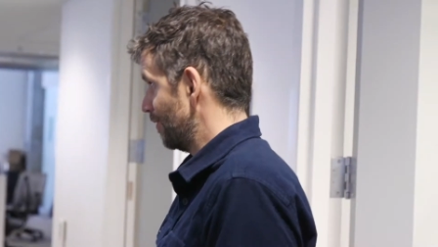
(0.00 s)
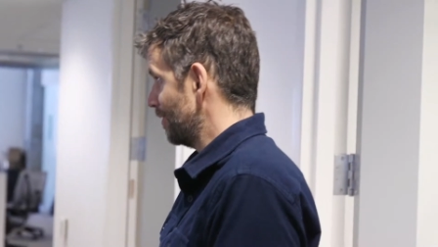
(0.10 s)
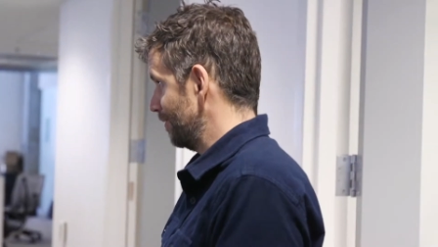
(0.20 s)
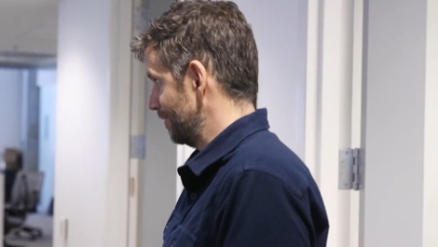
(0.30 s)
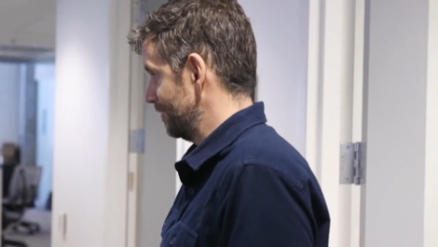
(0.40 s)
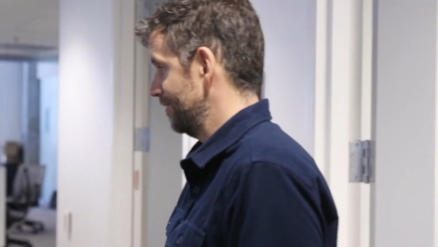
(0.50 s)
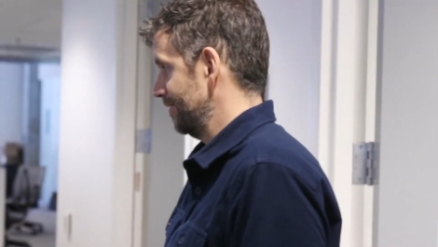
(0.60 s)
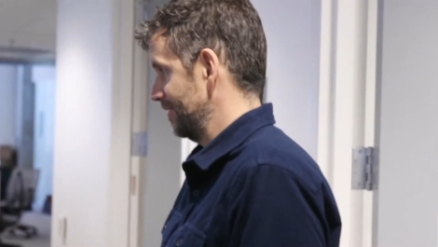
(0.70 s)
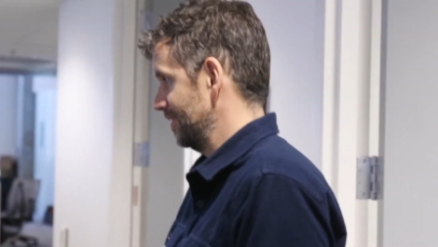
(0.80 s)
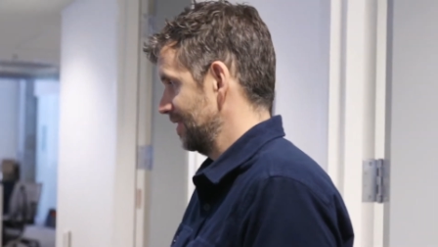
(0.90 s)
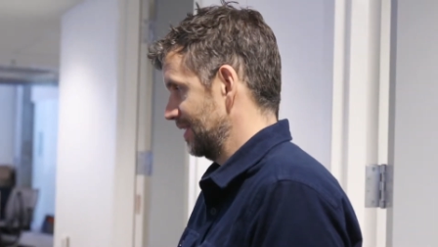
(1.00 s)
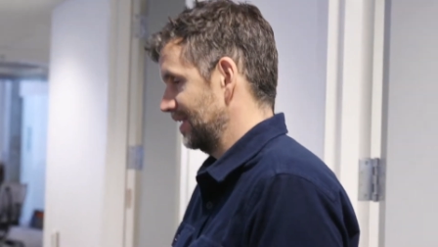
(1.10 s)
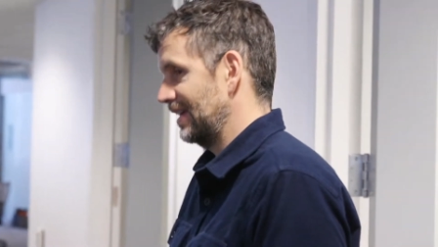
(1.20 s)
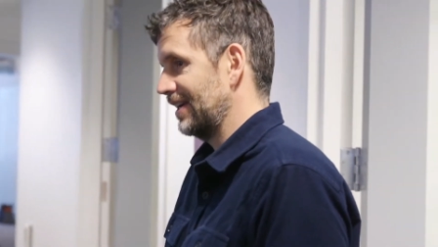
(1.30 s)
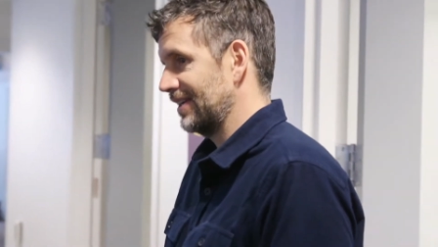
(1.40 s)
for diversifying our
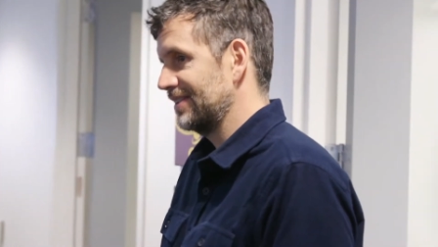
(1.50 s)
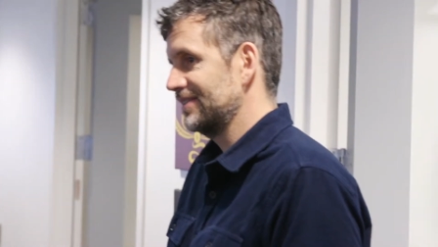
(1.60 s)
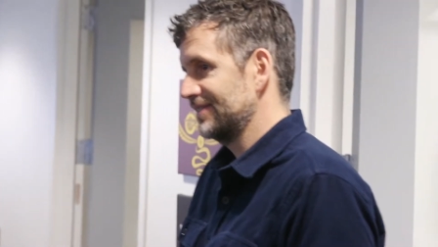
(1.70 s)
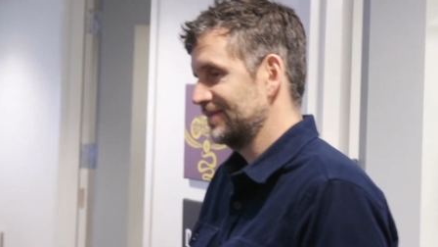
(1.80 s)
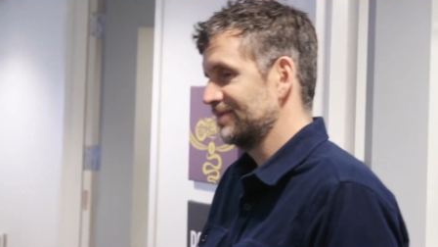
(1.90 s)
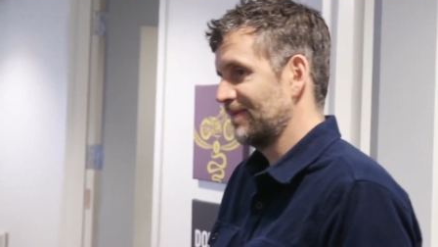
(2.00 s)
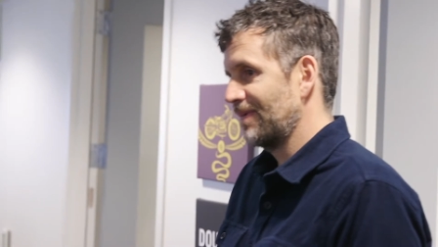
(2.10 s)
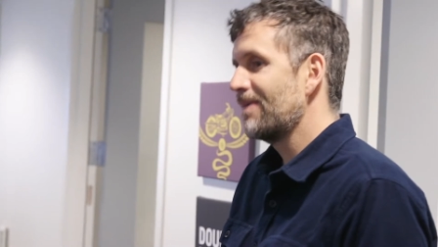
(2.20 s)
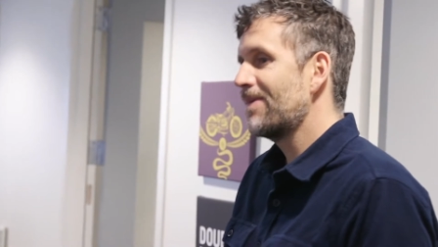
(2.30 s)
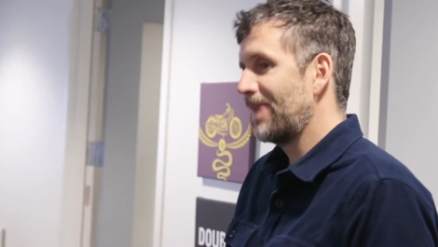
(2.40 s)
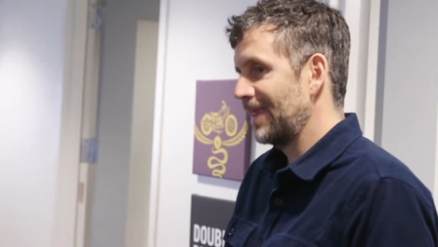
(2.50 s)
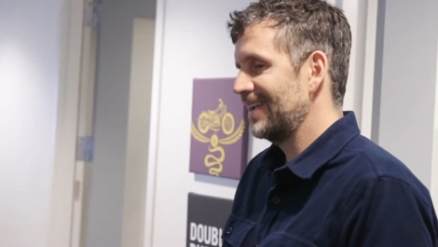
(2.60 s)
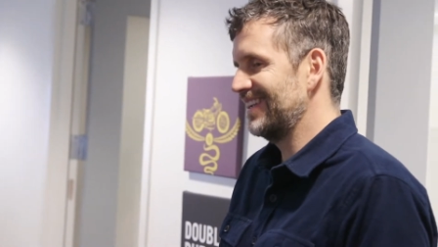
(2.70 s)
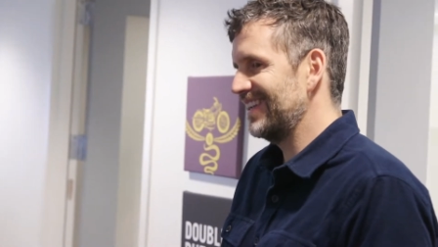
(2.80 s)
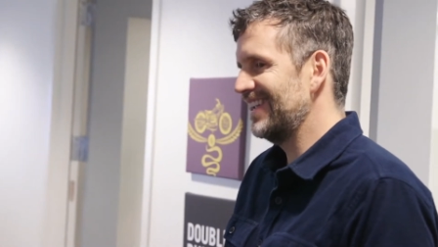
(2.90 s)
board. It's hard to
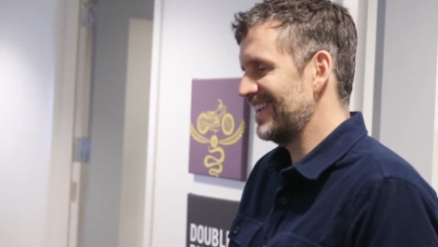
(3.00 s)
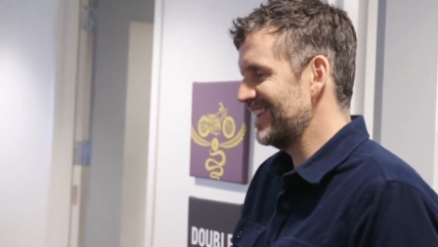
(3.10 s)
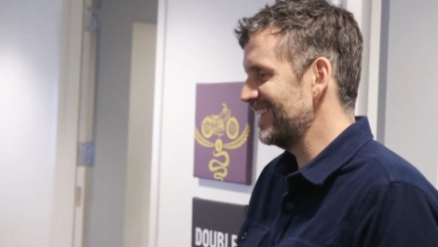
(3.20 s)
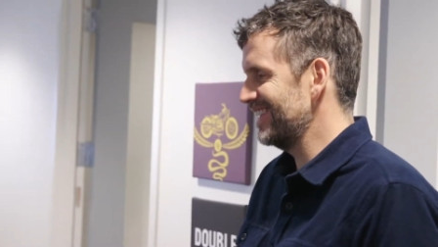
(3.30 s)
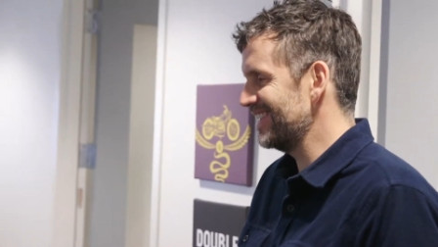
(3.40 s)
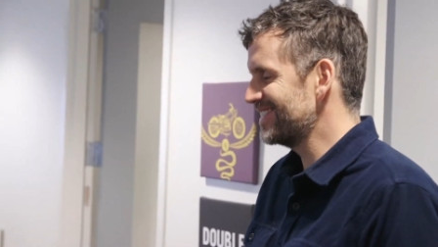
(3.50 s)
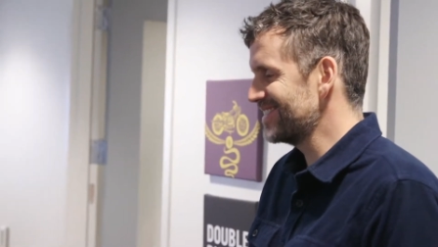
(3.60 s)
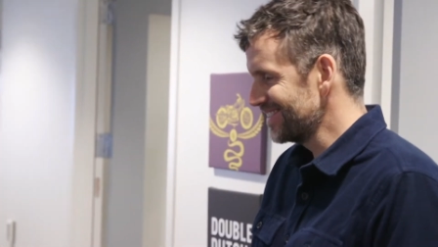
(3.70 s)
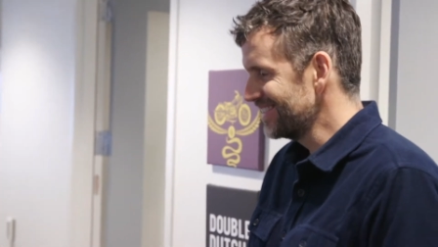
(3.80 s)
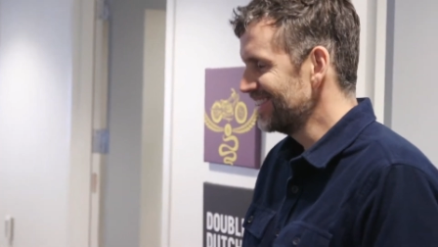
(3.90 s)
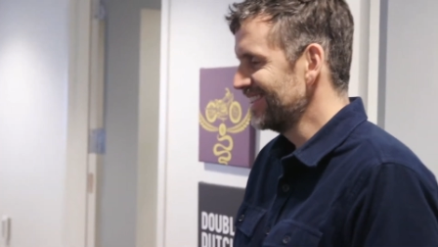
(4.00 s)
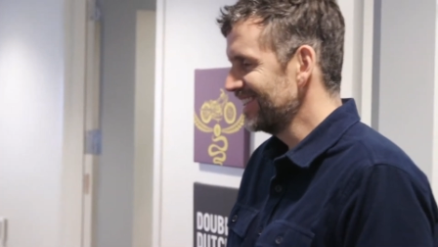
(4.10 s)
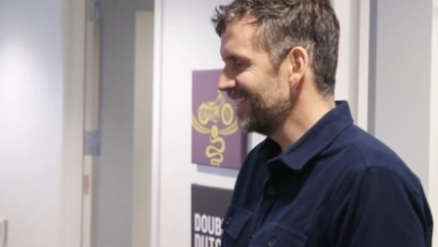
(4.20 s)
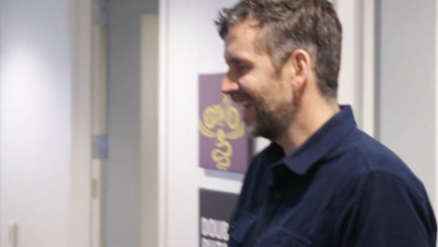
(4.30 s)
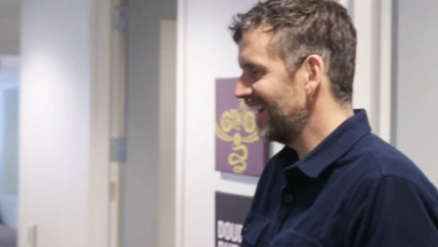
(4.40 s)
find women board members
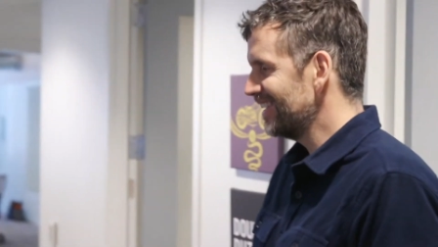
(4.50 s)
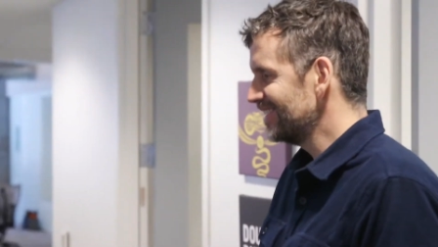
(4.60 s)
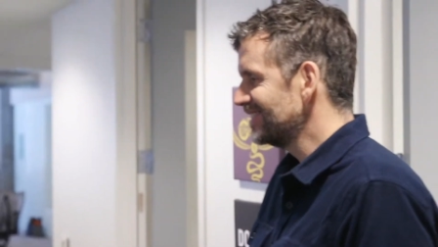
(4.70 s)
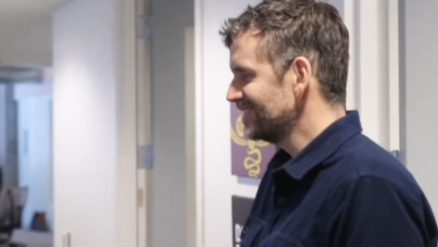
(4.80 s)
because